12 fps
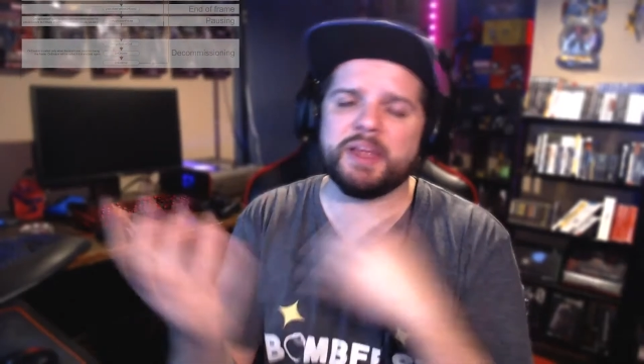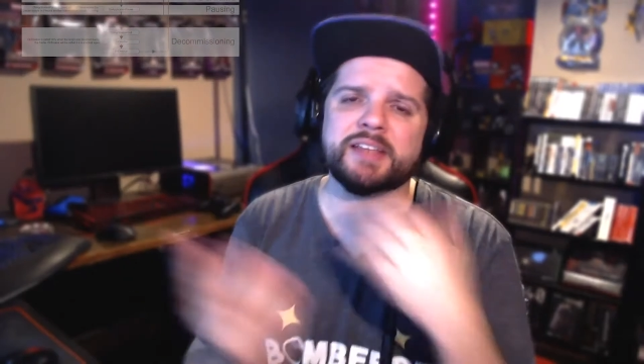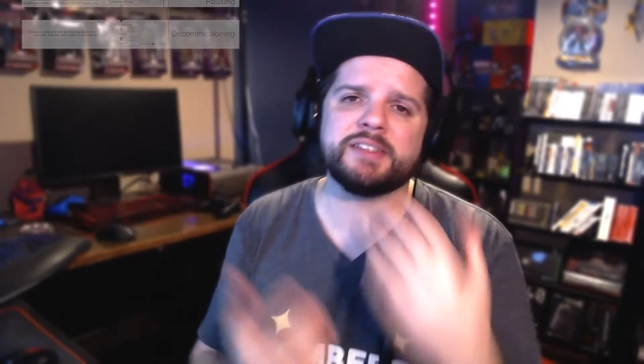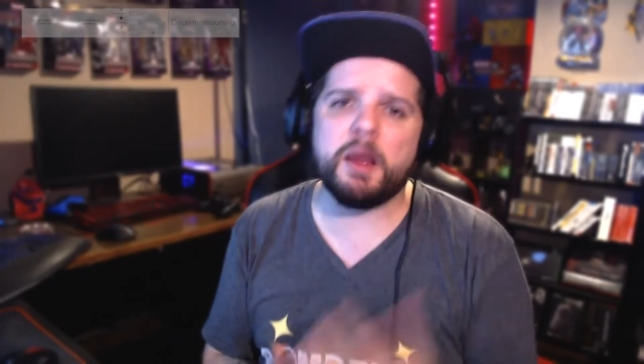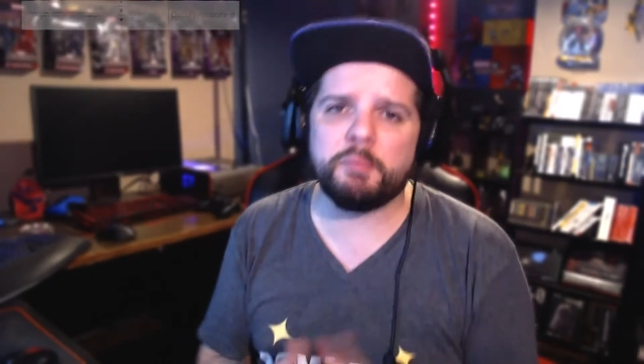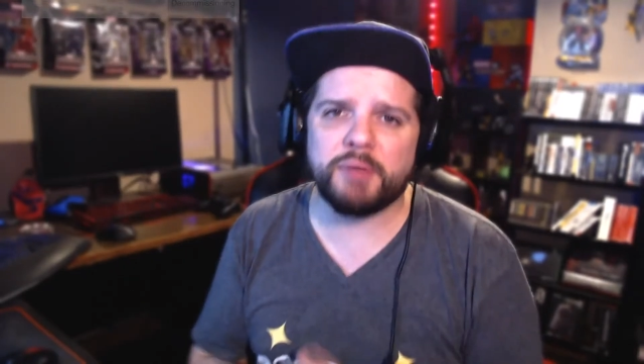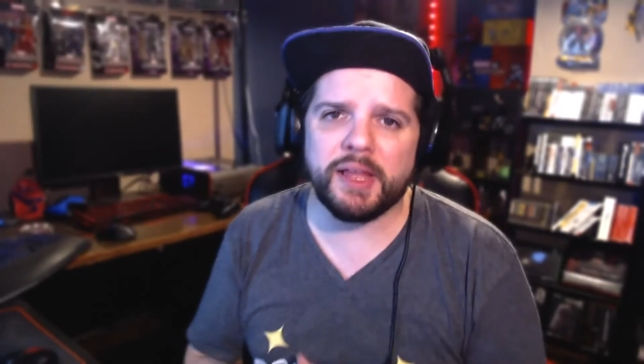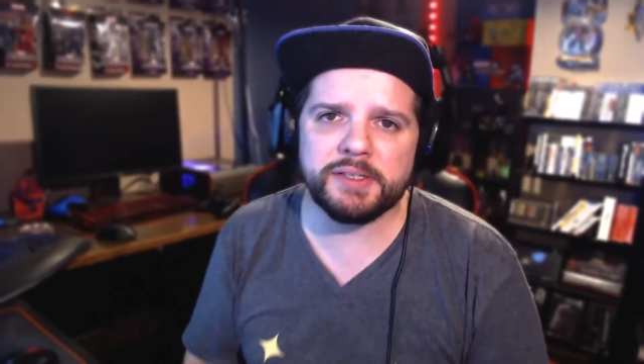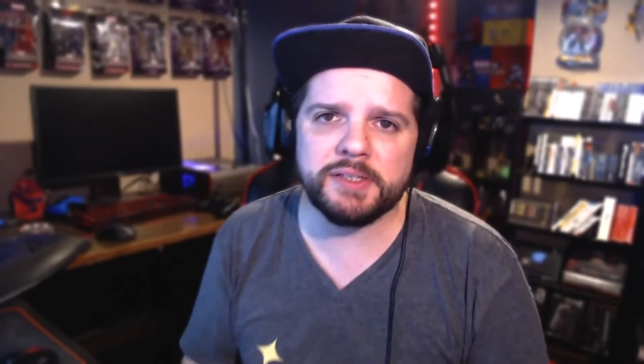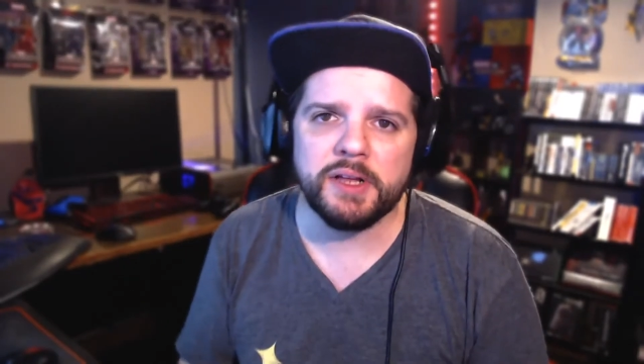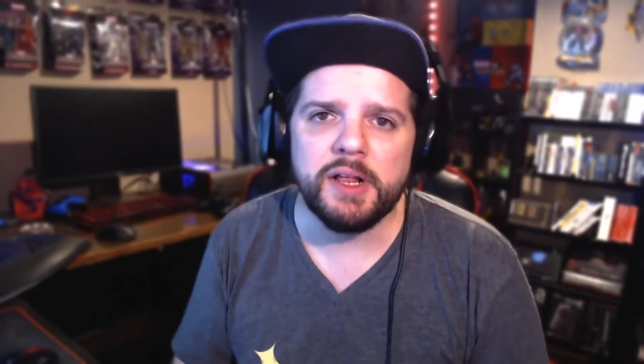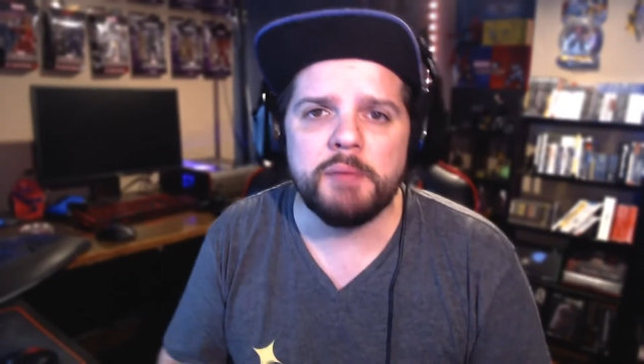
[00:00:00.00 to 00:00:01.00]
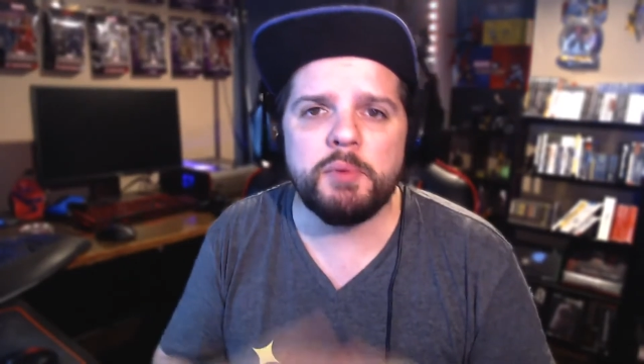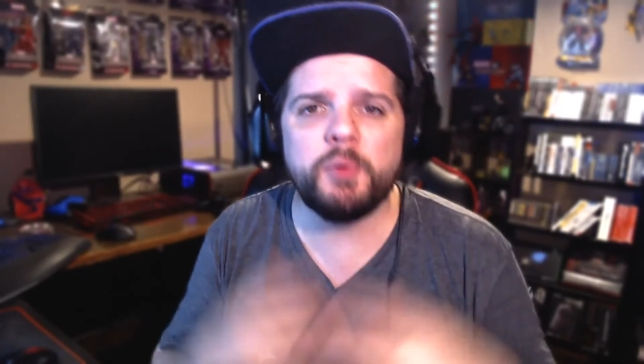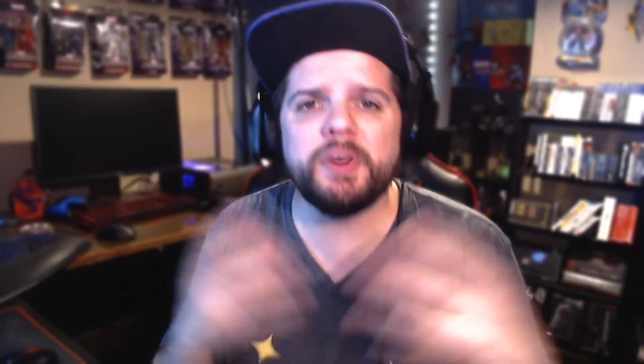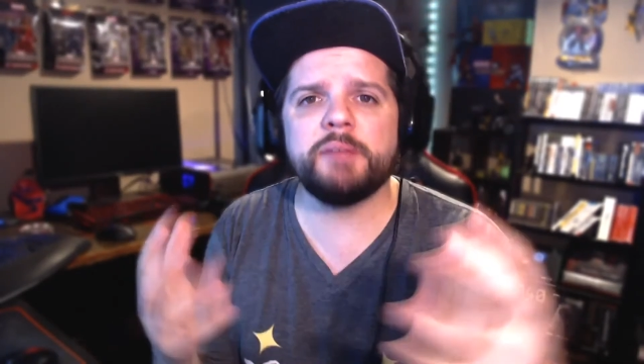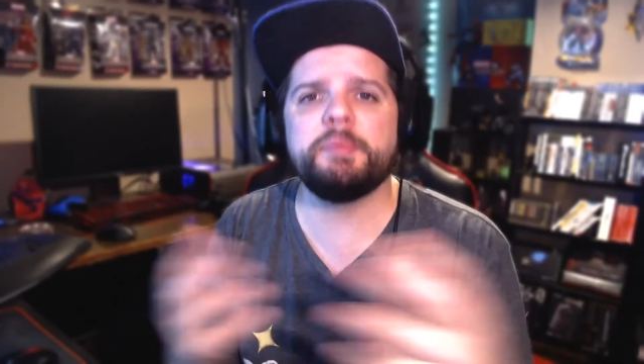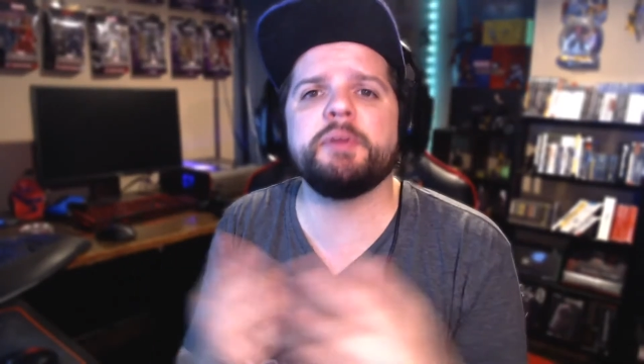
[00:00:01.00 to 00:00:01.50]
complex, but we need
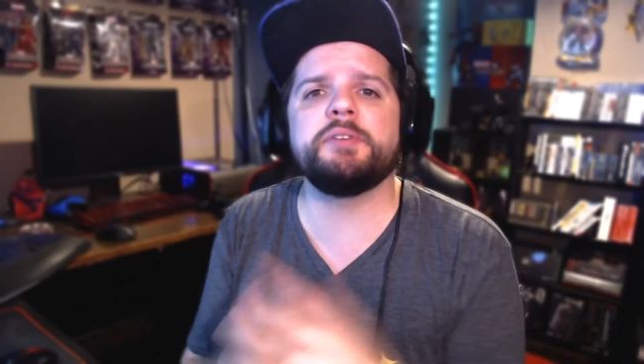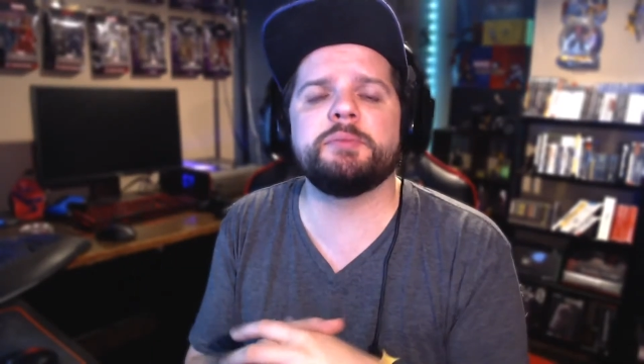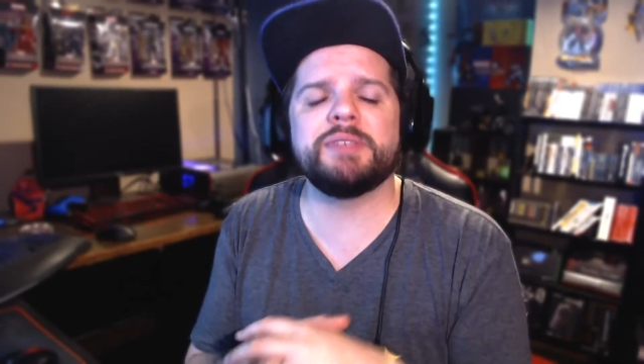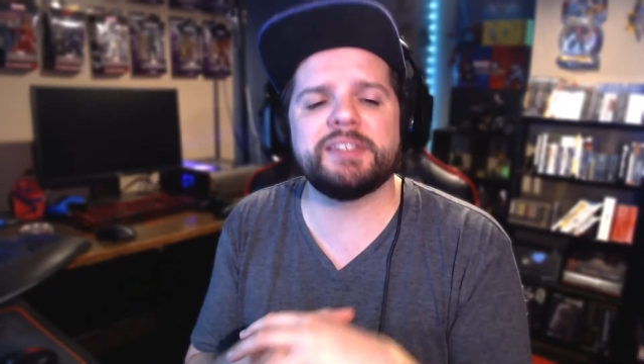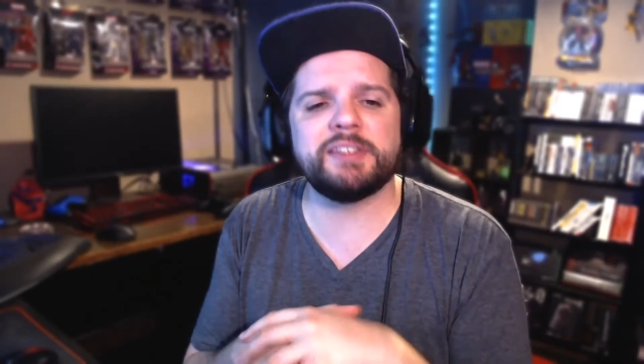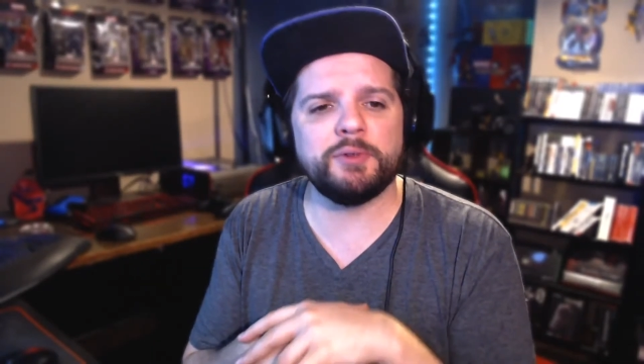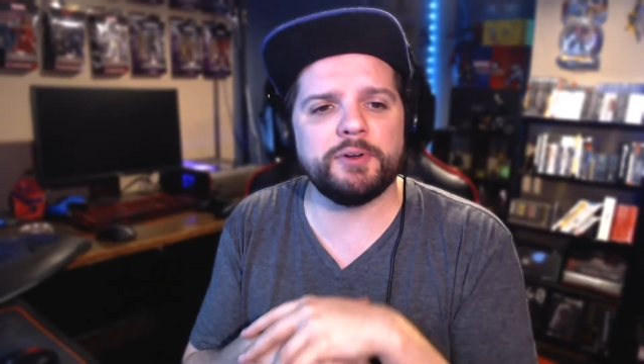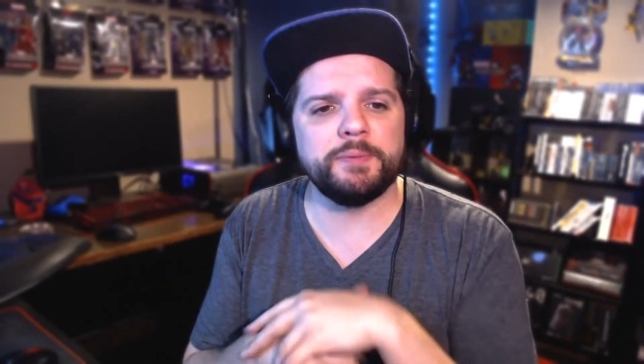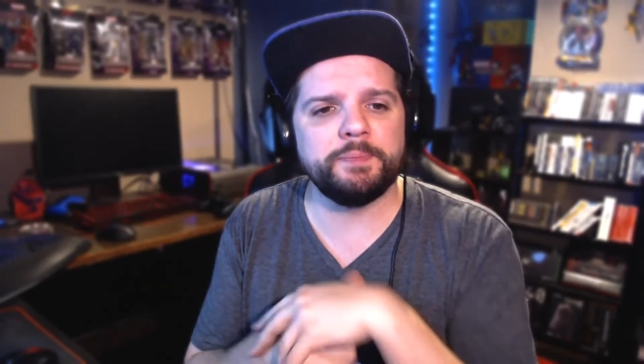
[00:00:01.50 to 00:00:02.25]
to build something similar.